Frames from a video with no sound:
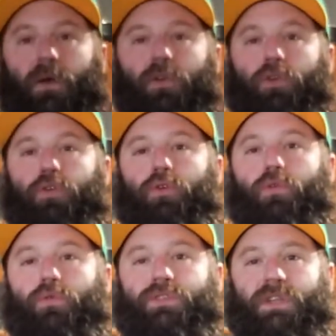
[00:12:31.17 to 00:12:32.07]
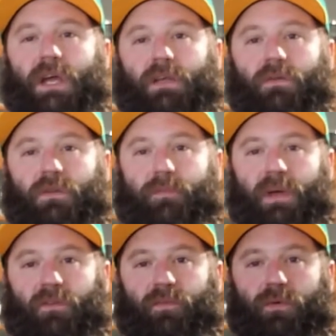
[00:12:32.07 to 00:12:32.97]
huge thank you to
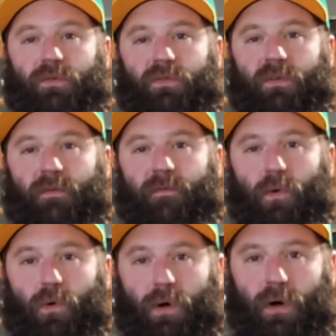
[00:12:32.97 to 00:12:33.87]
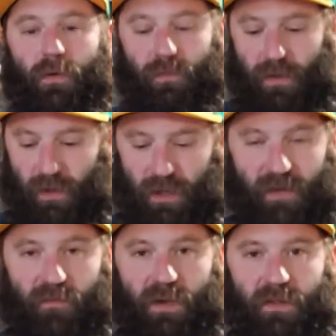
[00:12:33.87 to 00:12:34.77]
Big Spruce for
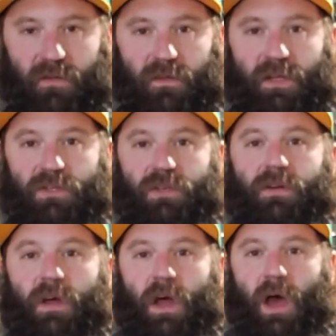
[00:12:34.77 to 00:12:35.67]
giving me this t-shirt.